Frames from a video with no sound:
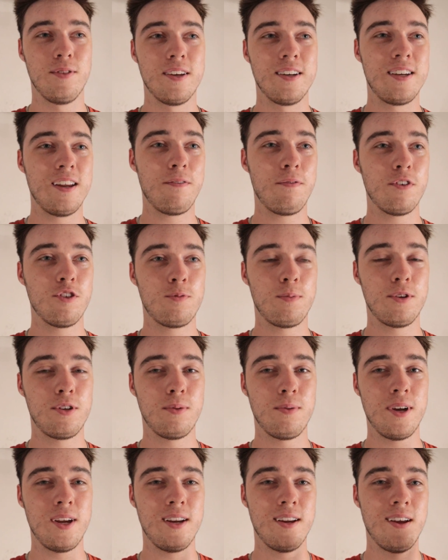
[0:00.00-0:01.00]
The difference
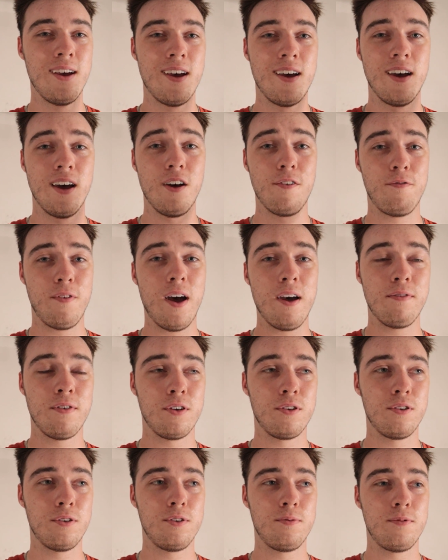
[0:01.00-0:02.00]
between a
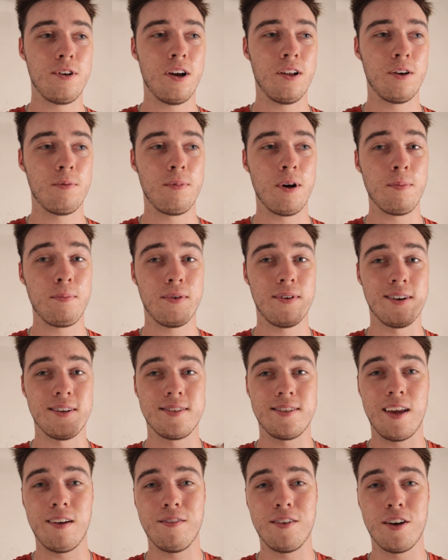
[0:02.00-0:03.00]
$500 bumper and a
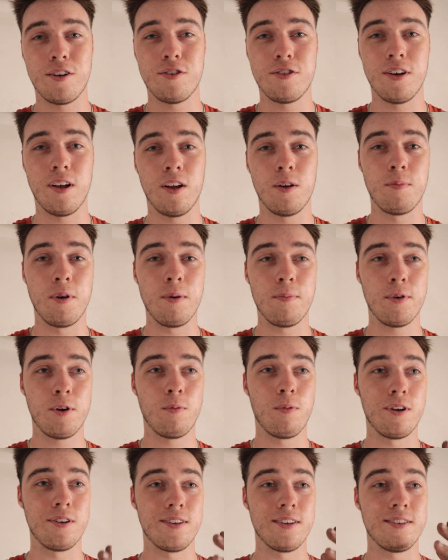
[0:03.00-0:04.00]
$700 bumper,
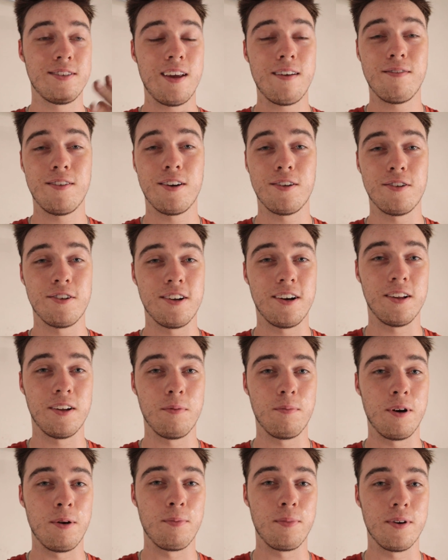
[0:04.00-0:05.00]
where the
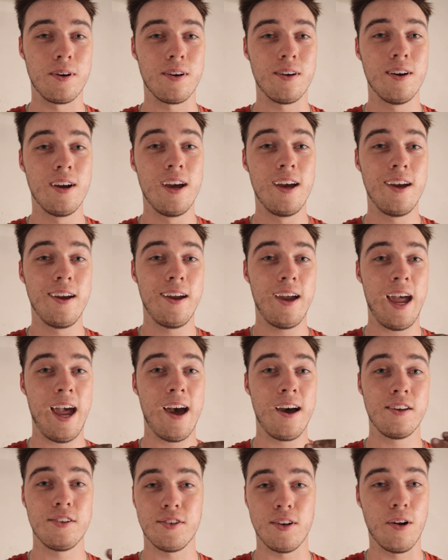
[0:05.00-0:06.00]
$700 bumper
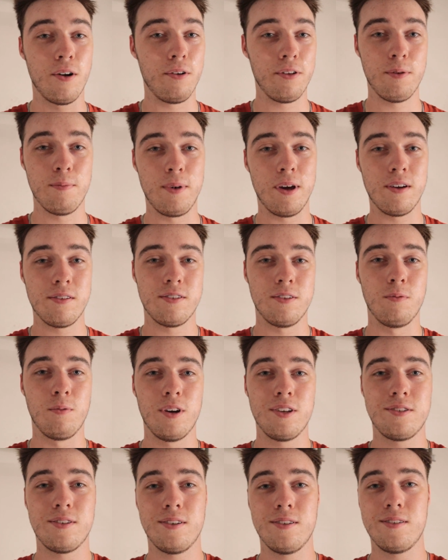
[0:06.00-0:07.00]
has all the bells and
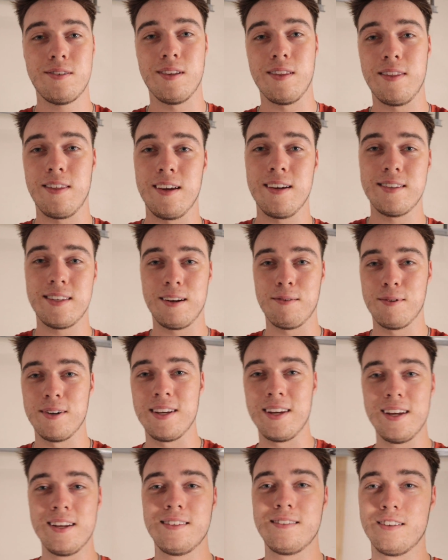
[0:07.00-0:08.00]
whistles and things that it would
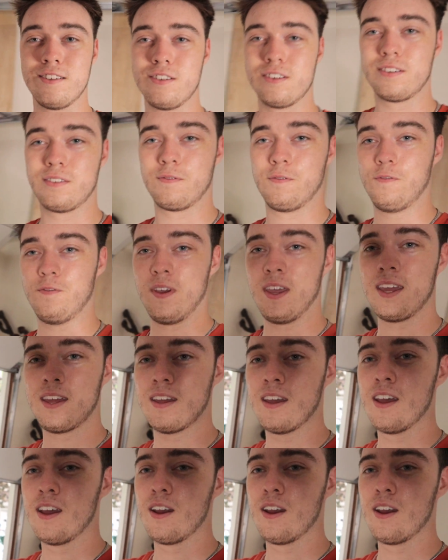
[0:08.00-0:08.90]
need to just fit,